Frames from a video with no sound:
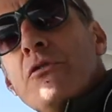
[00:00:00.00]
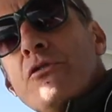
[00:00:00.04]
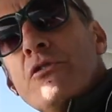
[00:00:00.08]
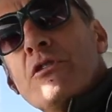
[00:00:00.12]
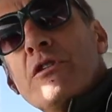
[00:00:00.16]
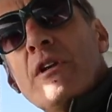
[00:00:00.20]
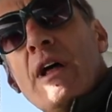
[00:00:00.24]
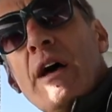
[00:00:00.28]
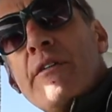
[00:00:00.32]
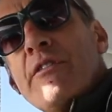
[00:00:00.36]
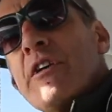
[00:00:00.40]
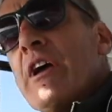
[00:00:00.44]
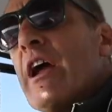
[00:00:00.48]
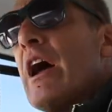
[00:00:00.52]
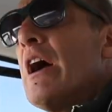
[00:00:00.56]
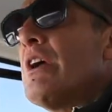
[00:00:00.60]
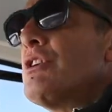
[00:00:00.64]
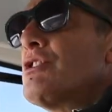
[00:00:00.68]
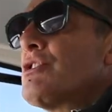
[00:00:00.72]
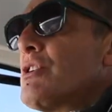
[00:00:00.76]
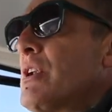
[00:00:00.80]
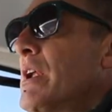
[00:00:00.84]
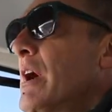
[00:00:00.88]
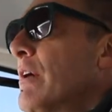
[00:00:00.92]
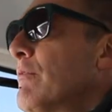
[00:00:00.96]
So
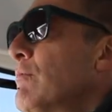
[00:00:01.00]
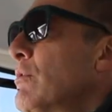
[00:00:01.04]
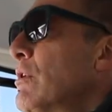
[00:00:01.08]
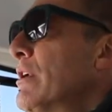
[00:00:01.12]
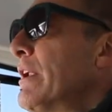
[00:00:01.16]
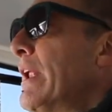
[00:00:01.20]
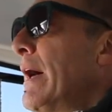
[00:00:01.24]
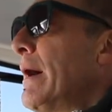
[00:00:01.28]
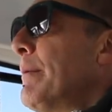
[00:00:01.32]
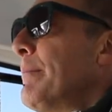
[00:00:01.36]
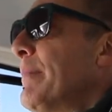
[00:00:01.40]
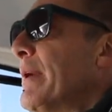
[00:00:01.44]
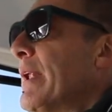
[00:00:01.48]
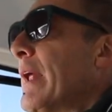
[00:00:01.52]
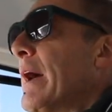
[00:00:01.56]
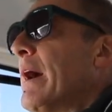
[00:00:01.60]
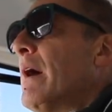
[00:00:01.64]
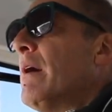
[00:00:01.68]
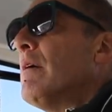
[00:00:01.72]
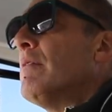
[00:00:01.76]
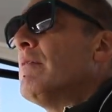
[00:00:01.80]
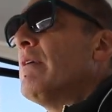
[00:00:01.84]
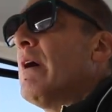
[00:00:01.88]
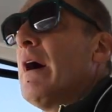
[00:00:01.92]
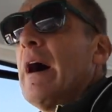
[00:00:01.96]
navigationally, I've worked that bit
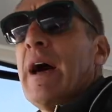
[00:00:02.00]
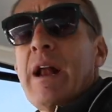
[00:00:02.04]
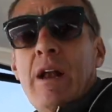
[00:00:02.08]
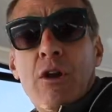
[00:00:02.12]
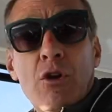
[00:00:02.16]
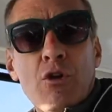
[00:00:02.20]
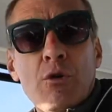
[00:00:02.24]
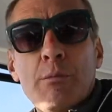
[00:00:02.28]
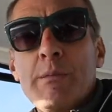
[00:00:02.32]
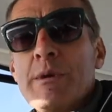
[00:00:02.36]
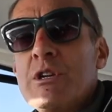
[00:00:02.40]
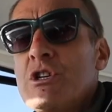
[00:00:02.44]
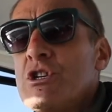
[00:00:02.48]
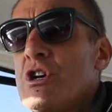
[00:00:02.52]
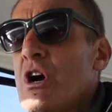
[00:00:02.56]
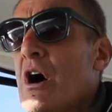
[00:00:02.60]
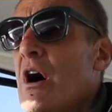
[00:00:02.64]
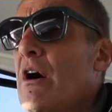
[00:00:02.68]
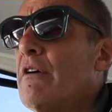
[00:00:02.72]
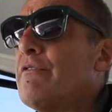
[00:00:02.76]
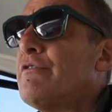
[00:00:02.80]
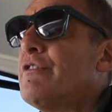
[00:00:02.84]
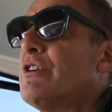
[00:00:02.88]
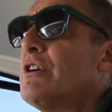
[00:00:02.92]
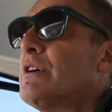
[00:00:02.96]
out. Had a look at my
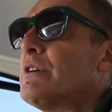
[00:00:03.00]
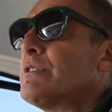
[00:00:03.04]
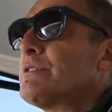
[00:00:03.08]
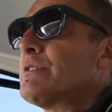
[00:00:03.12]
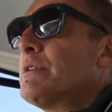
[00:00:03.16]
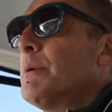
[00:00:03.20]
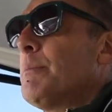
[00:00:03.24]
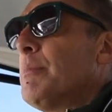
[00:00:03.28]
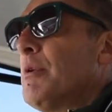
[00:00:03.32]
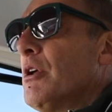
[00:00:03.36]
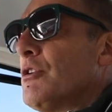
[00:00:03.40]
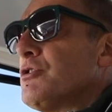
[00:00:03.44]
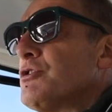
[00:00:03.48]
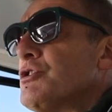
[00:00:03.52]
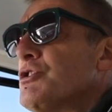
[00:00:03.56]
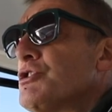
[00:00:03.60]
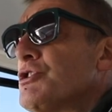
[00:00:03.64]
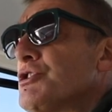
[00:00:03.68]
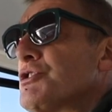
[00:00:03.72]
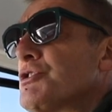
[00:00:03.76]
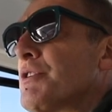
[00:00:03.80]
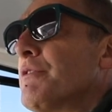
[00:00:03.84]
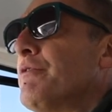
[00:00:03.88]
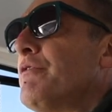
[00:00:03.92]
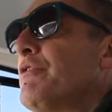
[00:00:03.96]
chart first. The plotter
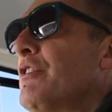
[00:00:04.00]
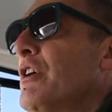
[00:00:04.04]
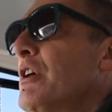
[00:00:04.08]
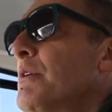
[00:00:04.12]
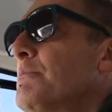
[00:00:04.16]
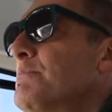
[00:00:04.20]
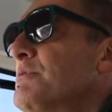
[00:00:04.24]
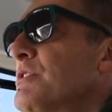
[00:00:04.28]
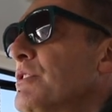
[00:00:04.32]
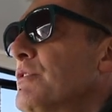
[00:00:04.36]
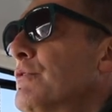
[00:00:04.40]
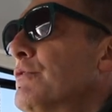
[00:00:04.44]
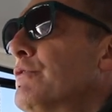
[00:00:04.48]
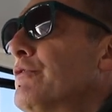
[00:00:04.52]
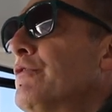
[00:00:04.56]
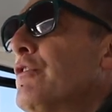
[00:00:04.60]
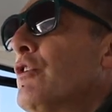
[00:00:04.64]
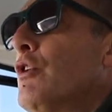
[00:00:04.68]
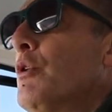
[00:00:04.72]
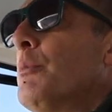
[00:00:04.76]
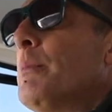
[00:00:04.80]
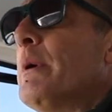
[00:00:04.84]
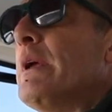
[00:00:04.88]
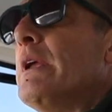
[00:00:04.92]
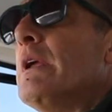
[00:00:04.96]
just confirms it all
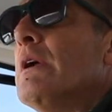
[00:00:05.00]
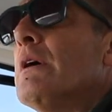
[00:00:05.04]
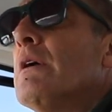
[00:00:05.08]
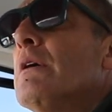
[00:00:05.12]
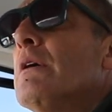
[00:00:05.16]
for me.